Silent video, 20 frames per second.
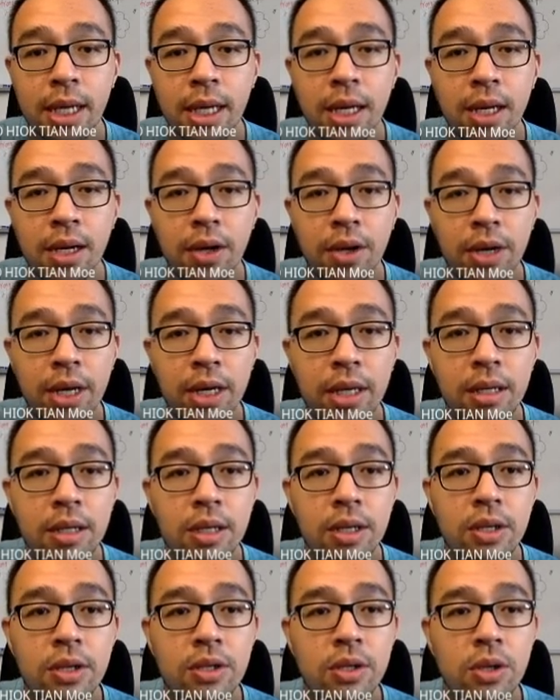Okay,
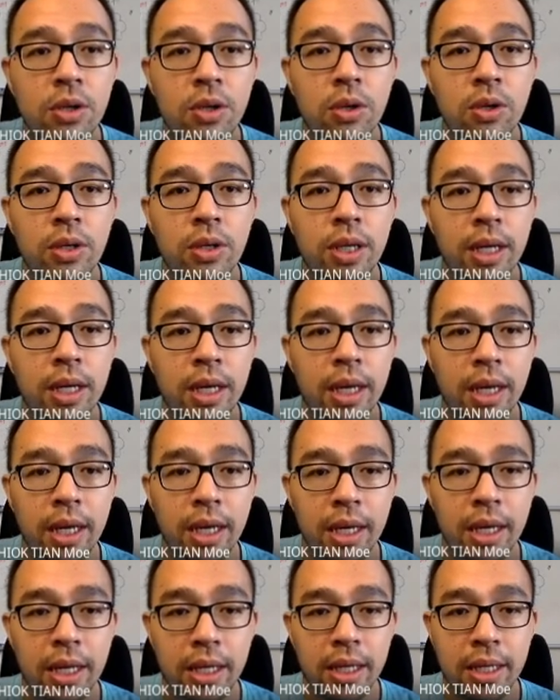so
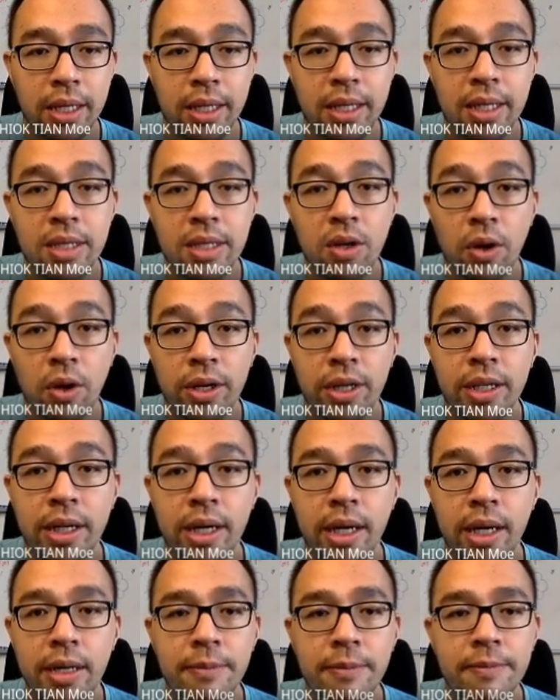in this
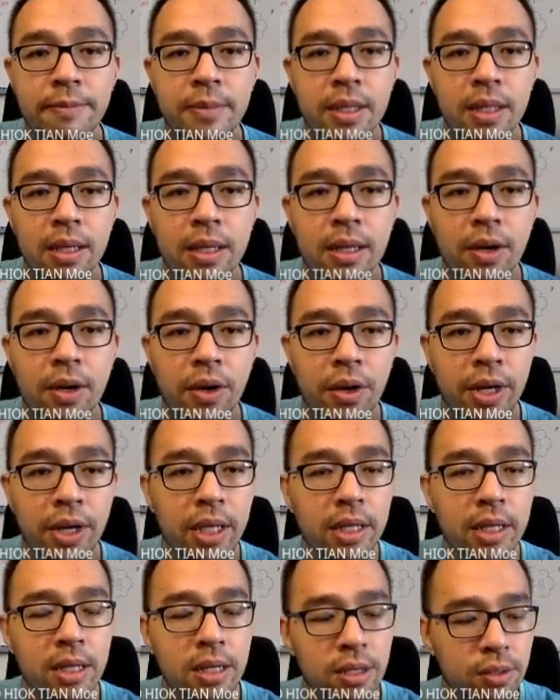order, okay, this
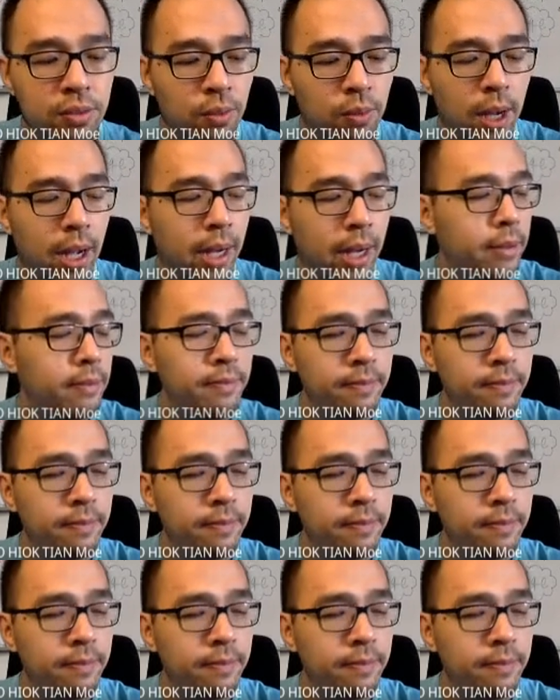is 1.